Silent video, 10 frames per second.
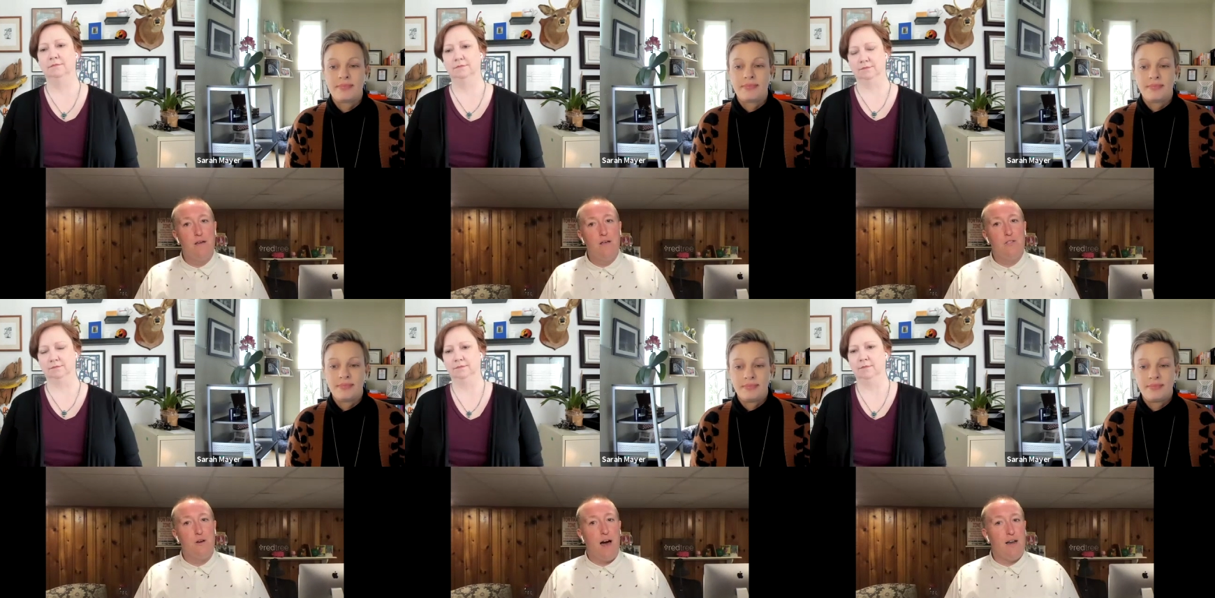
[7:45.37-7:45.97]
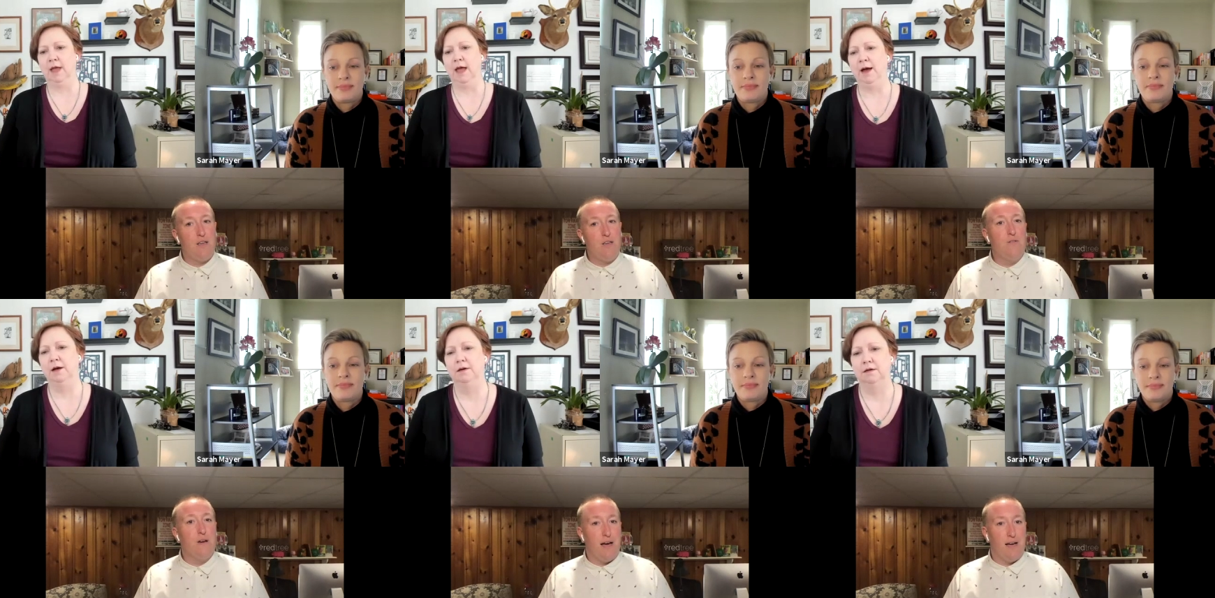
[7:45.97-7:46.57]
Speaker 1: Mm-hmm. So how do
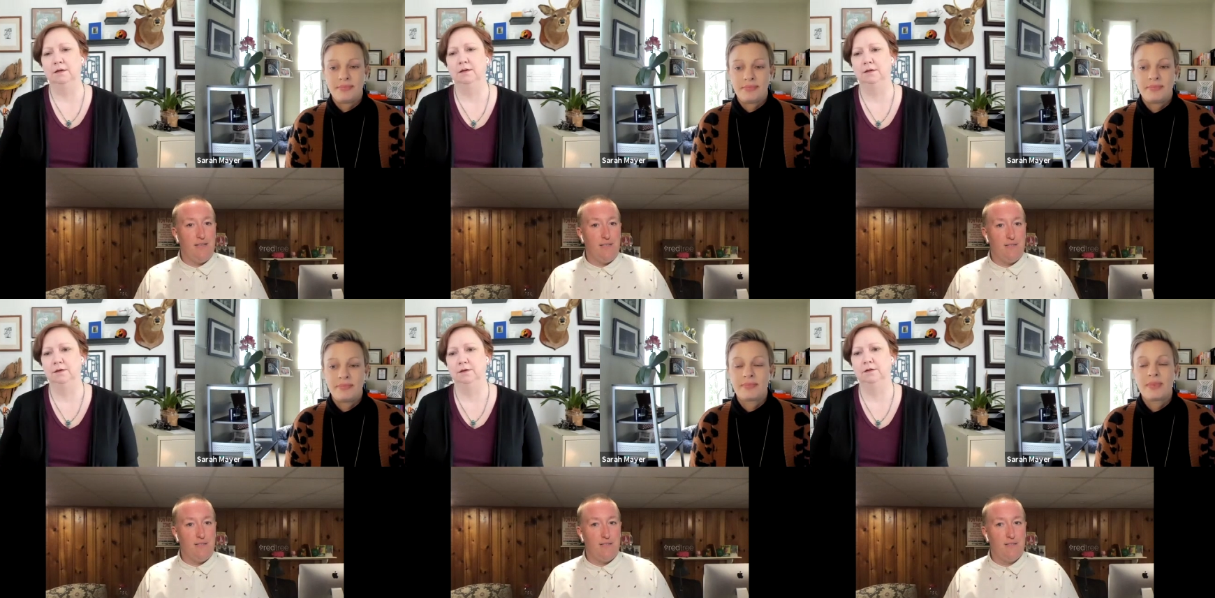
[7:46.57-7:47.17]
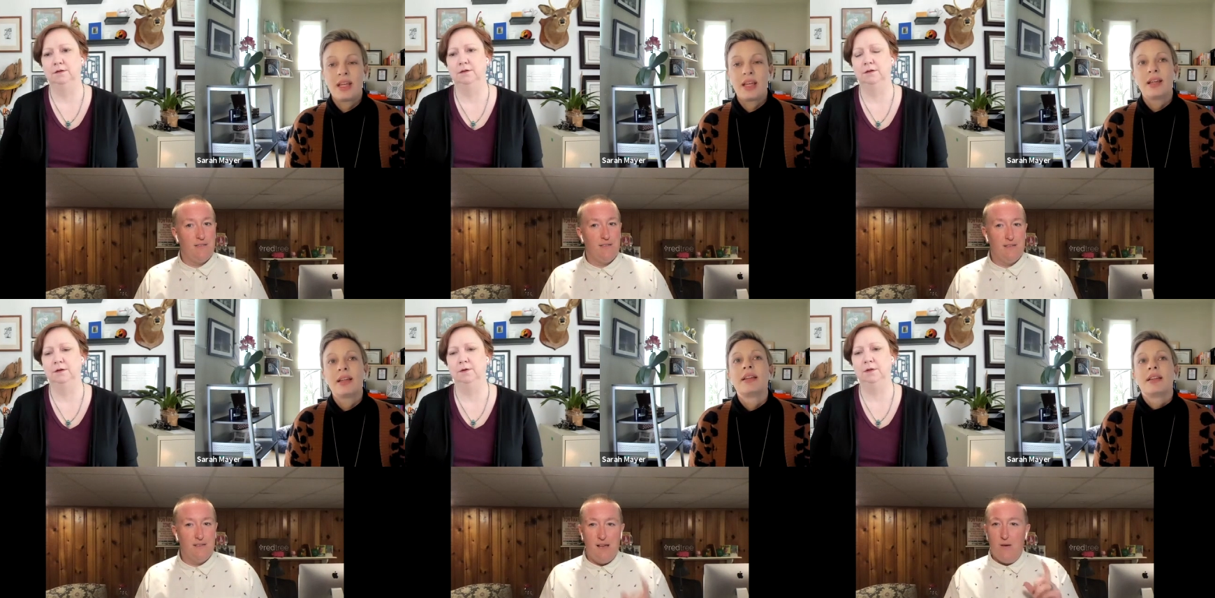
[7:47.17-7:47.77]
you guys,
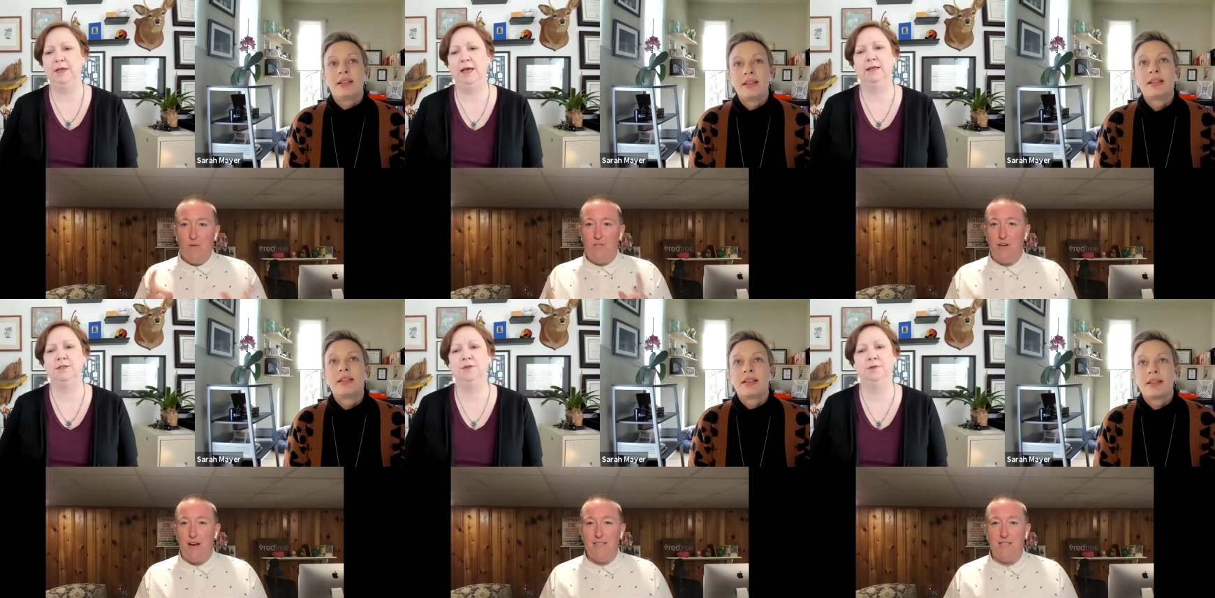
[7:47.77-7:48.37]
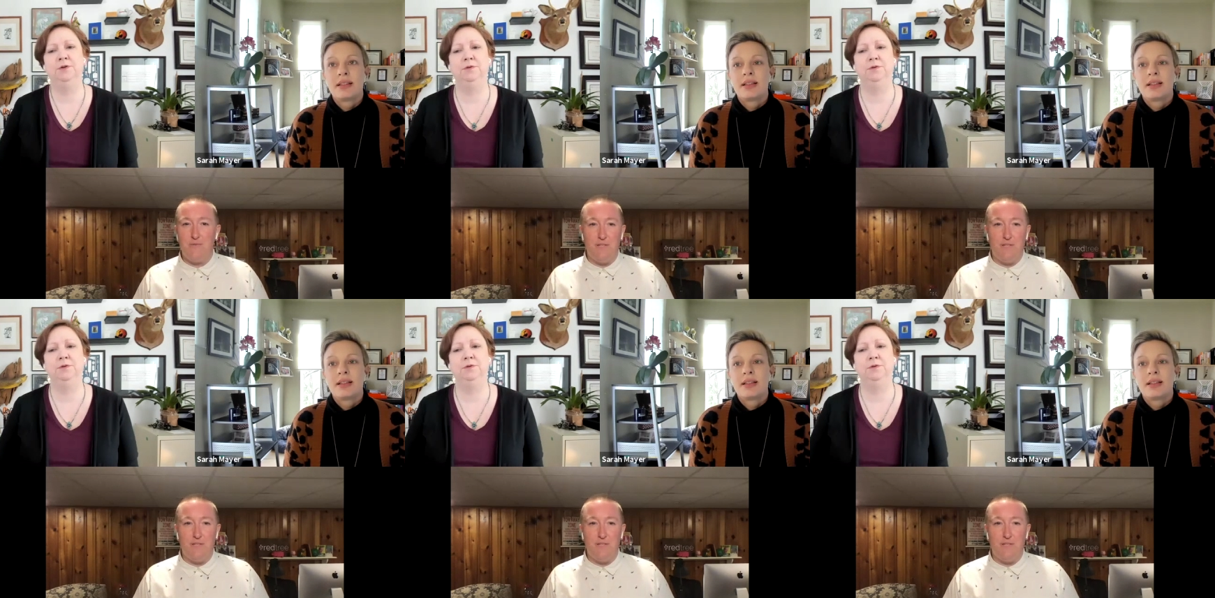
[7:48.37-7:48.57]
Let what's me your ask guys'